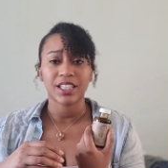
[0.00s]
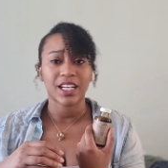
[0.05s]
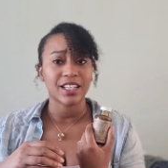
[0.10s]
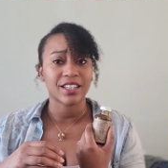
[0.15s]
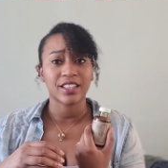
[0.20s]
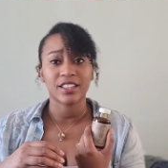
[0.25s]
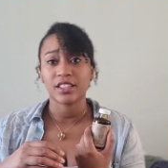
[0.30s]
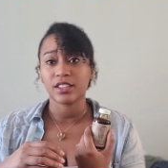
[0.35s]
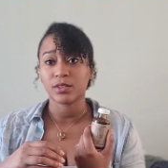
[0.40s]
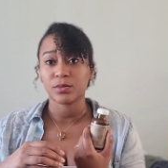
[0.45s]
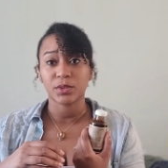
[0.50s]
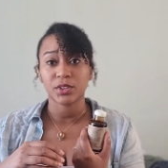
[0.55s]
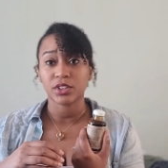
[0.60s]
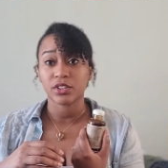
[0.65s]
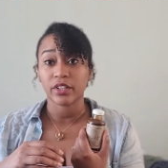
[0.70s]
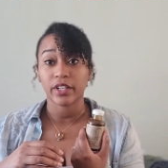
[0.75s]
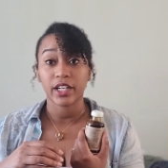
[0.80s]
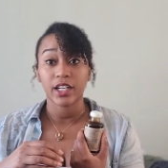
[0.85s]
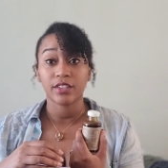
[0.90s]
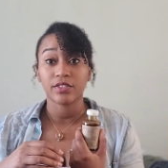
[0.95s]
I think it's
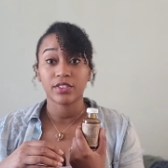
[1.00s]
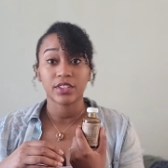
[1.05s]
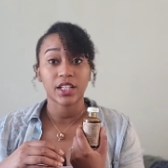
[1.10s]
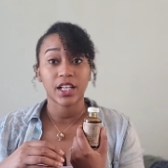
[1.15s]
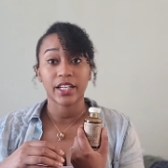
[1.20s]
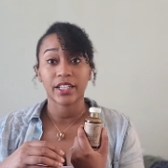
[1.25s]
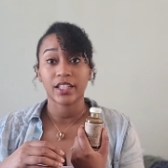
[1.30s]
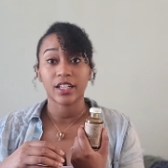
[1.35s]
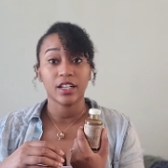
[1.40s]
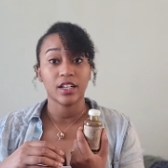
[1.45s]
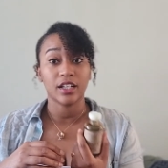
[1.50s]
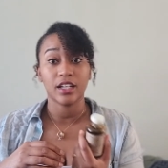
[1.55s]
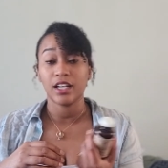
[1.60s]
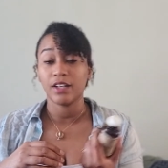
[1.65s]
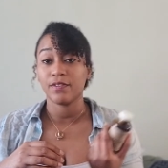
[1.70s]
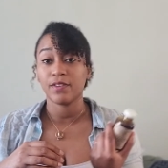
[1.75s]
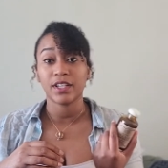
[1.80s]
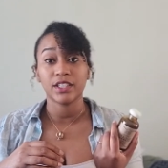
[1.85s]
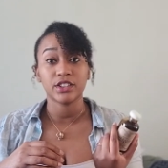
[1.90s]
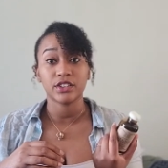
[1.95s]
witchcraft. Like
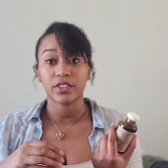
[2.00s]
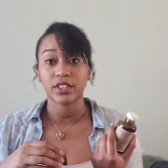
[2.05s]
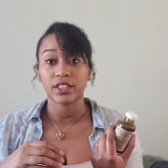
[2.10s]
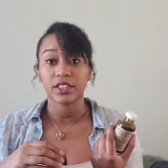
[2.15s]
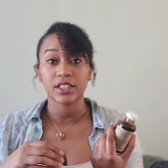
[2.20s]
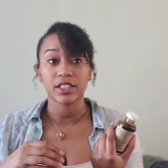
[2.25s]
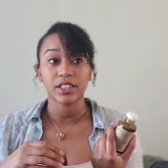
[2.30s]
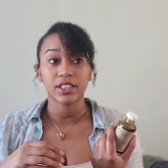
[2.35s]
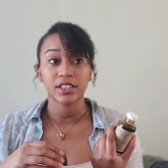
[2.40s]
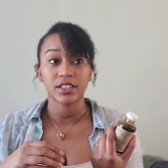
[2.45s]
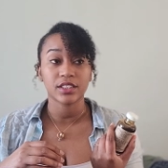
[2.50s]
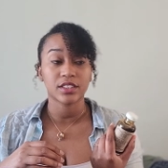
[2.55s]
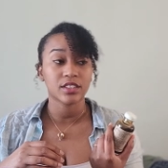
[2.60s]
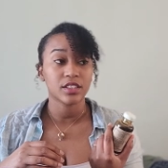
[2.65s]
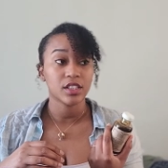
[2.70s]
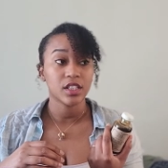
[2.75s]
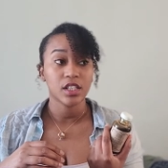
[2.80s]
if I drink this,